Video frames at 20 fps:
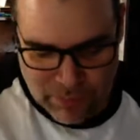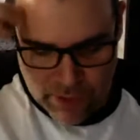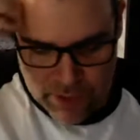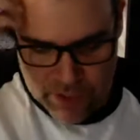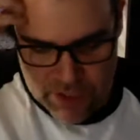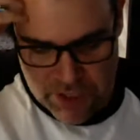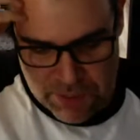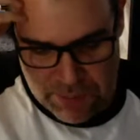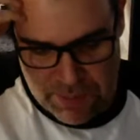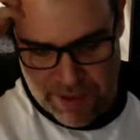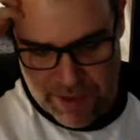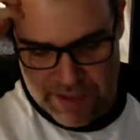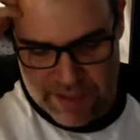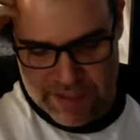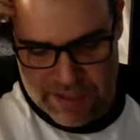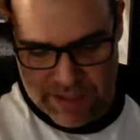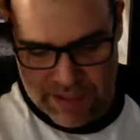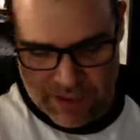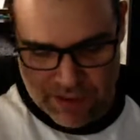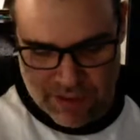She
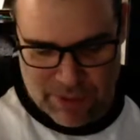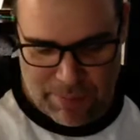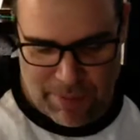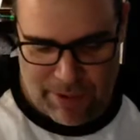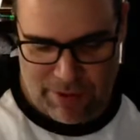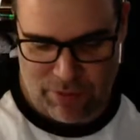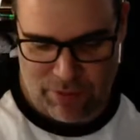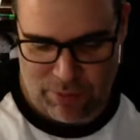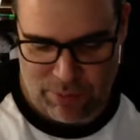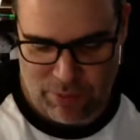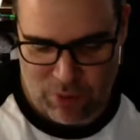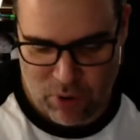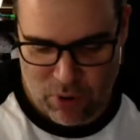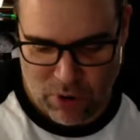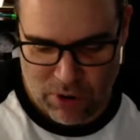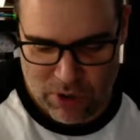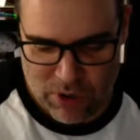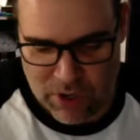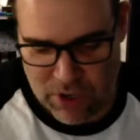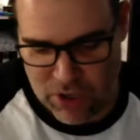paced near the bedroom
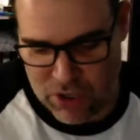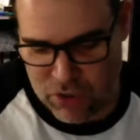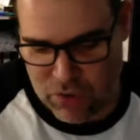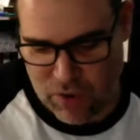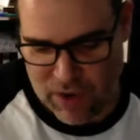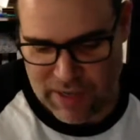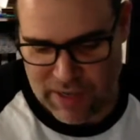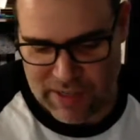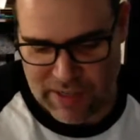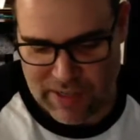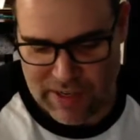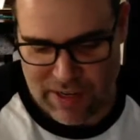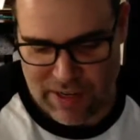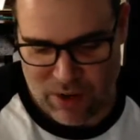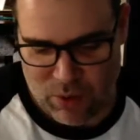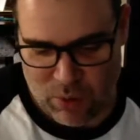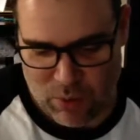door, trying to hear